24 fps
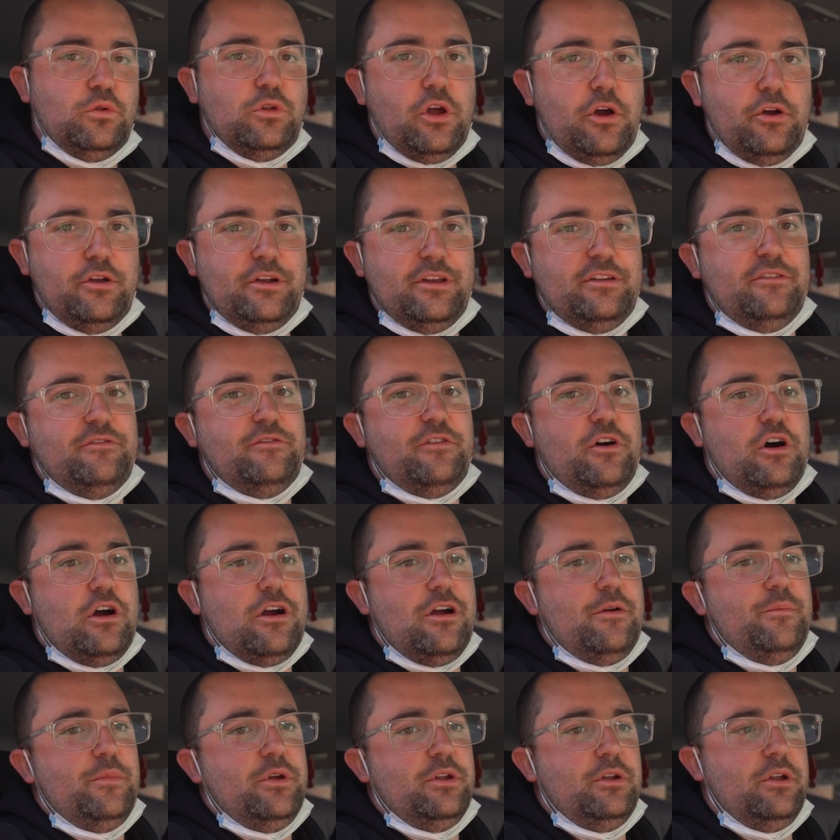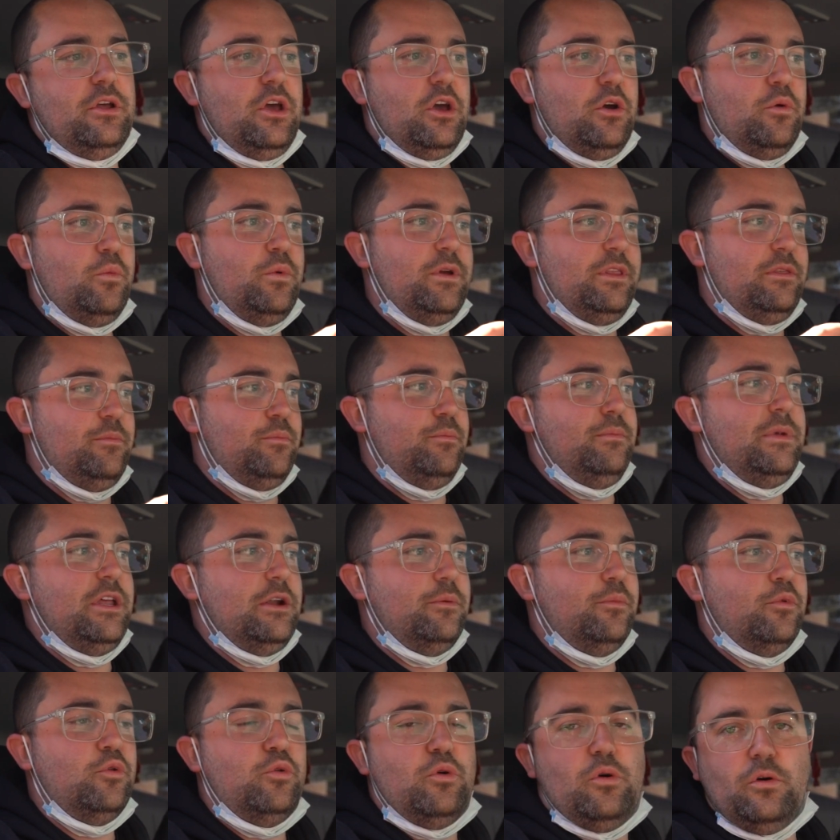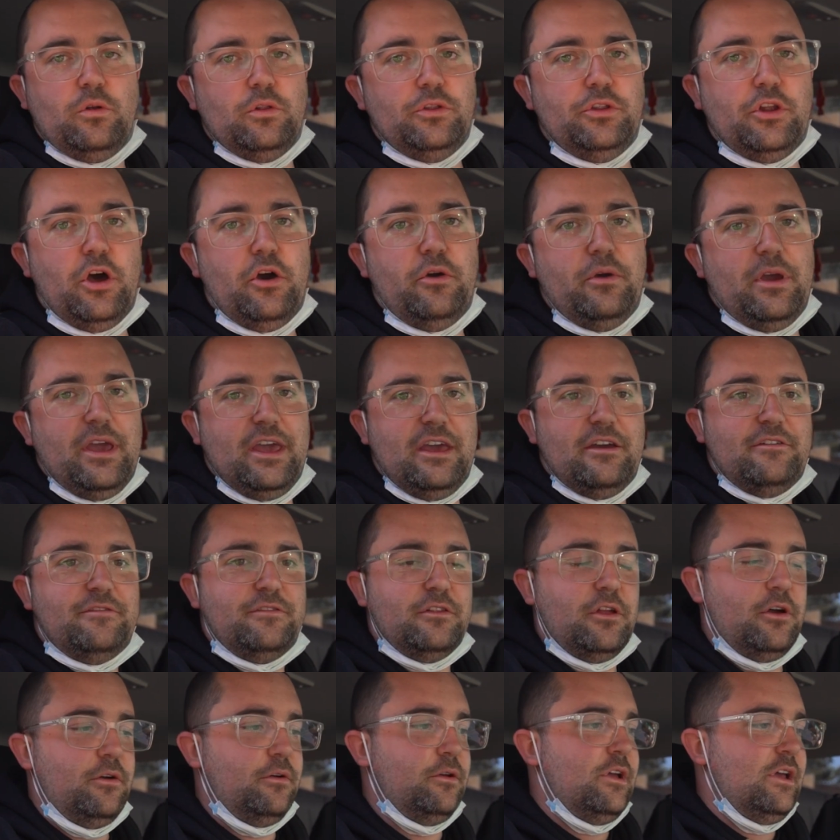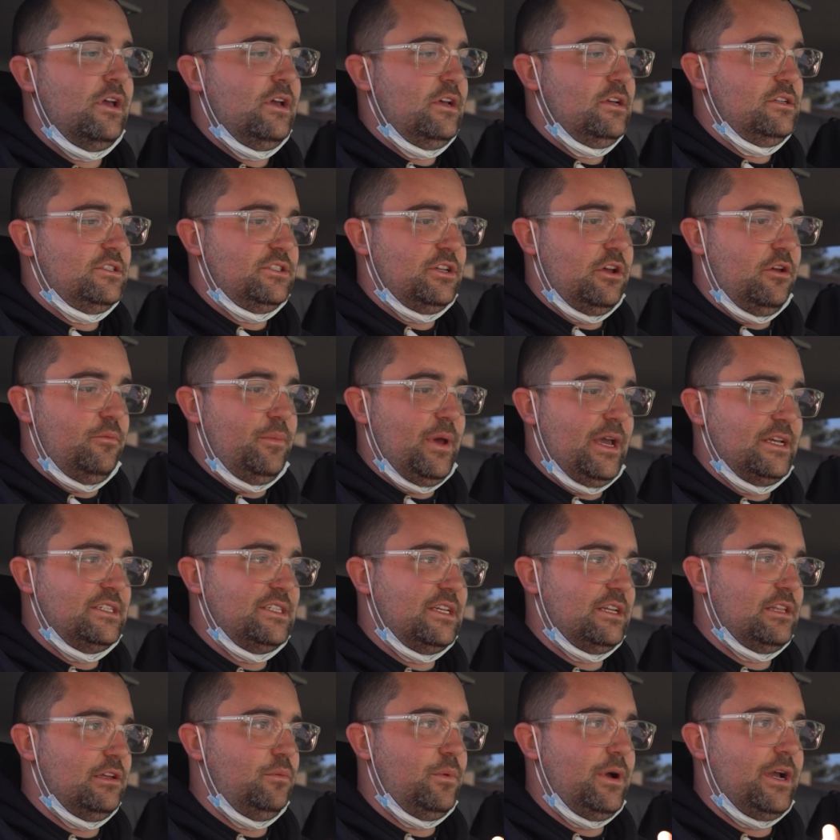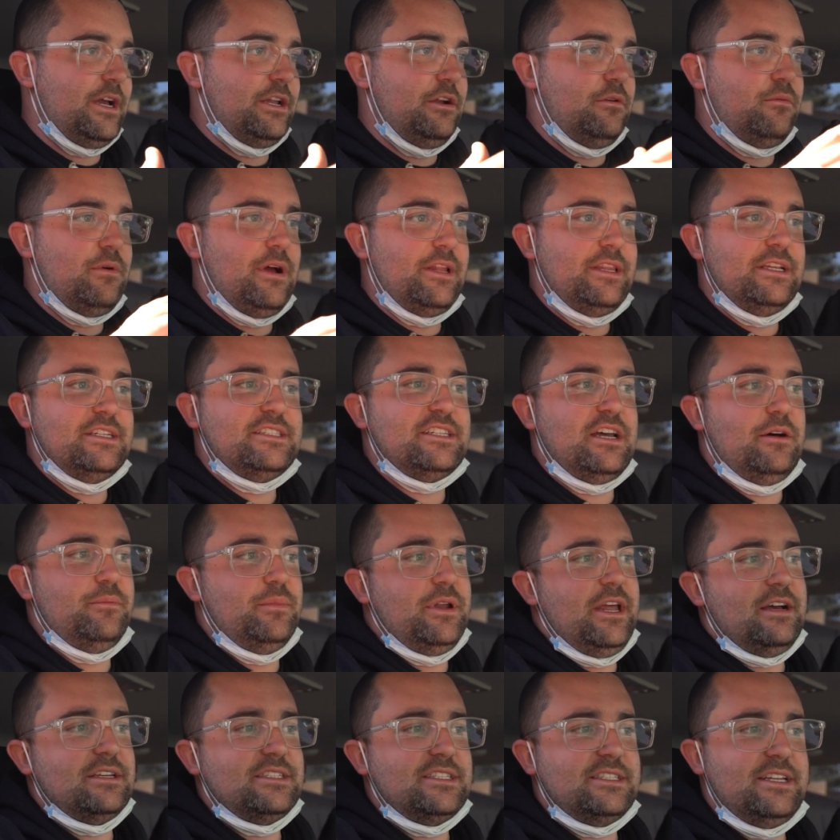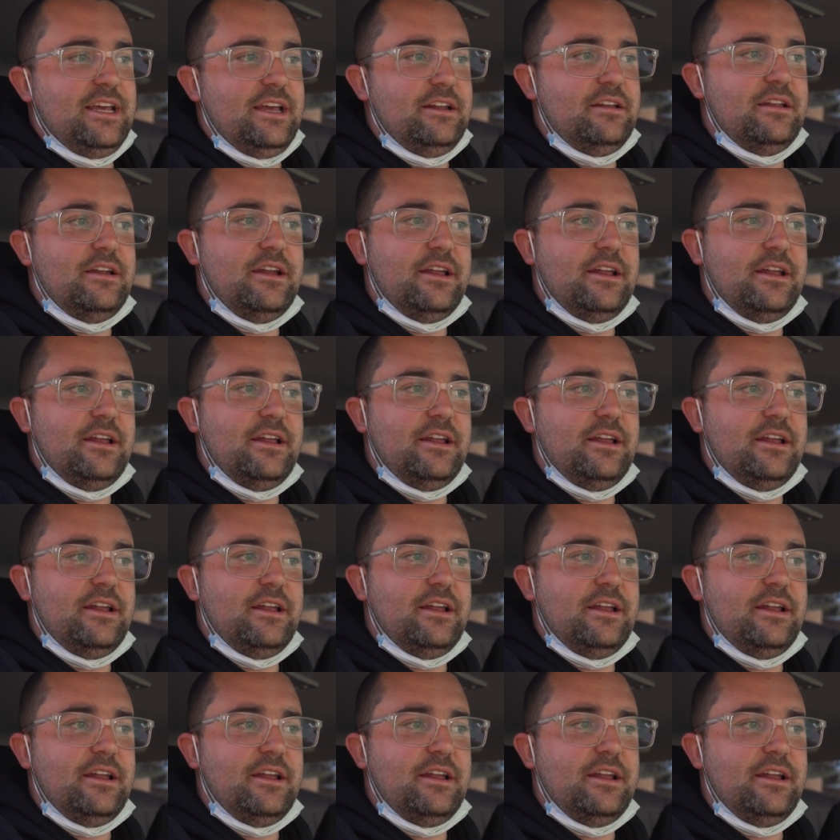load environment with minimal or no airflow. So basically we're gonna run this up now standard